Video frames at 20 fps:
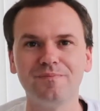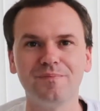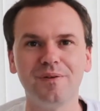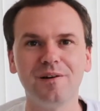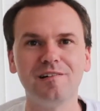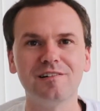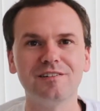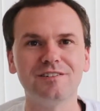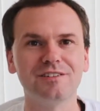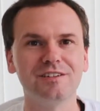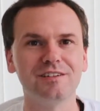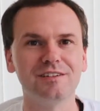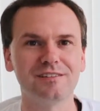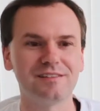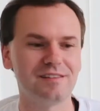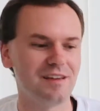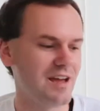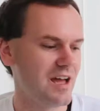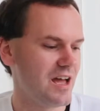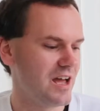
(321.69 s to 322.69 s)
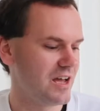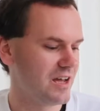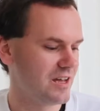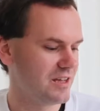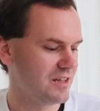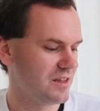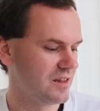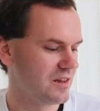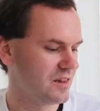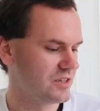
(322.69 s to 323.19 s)
purchased
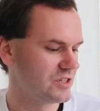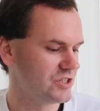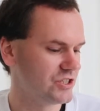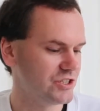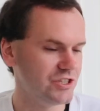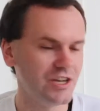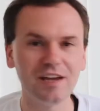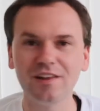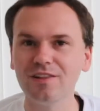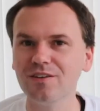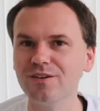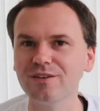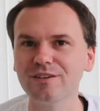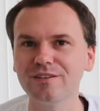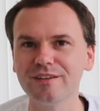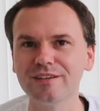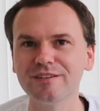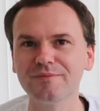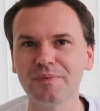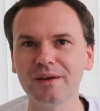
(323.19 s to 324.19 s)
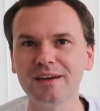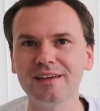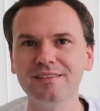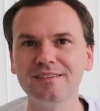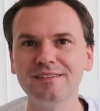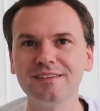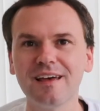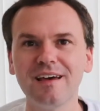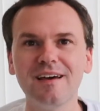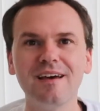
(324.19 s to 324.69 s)
a shitload of these
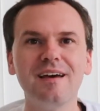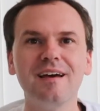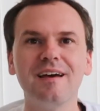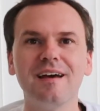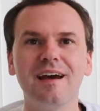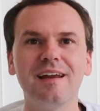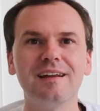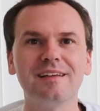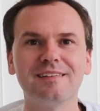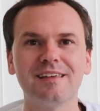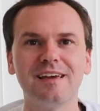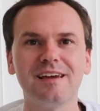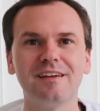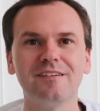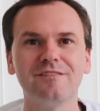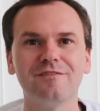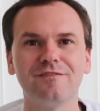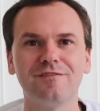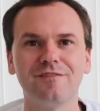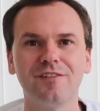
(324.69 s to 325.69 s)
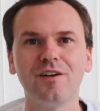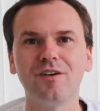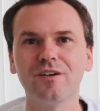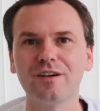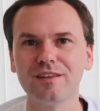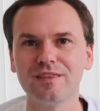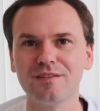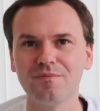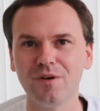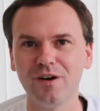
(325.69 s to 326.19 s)
pins and is then
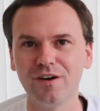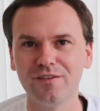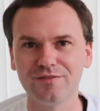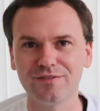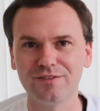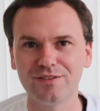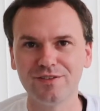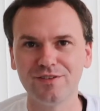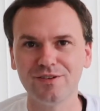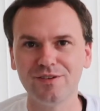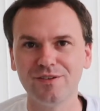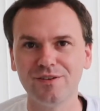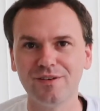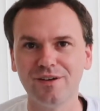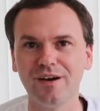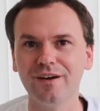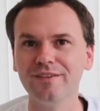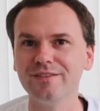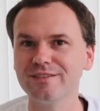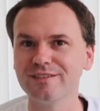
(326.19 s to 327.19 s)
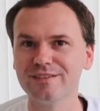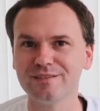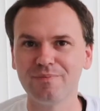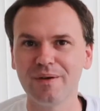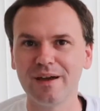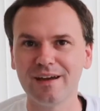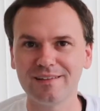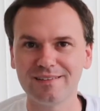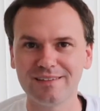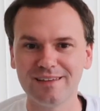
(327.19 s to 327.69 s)
flogging them off to
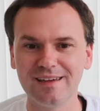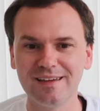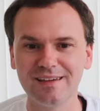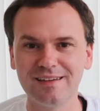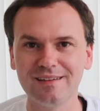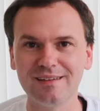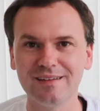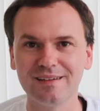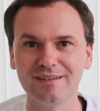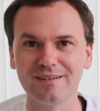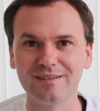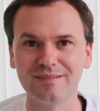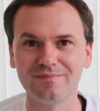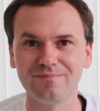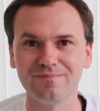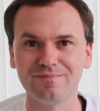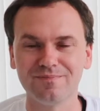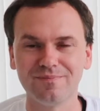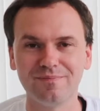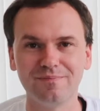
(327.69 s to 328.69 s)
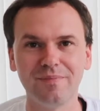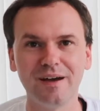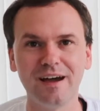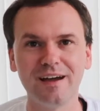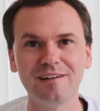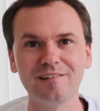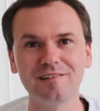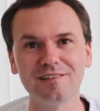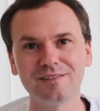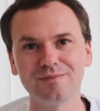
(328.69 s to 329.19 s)
unsuspecting
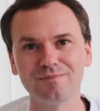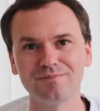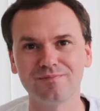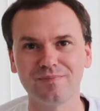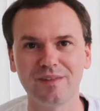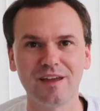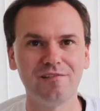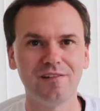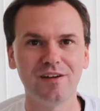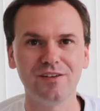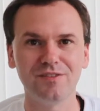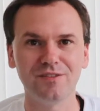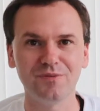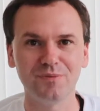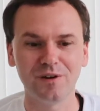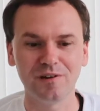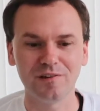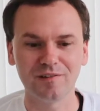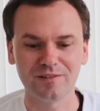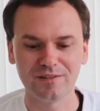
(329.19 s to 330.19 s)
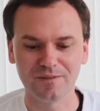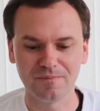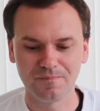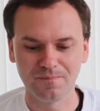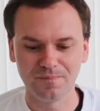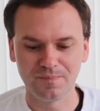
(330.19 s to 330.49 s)
buyers around the world.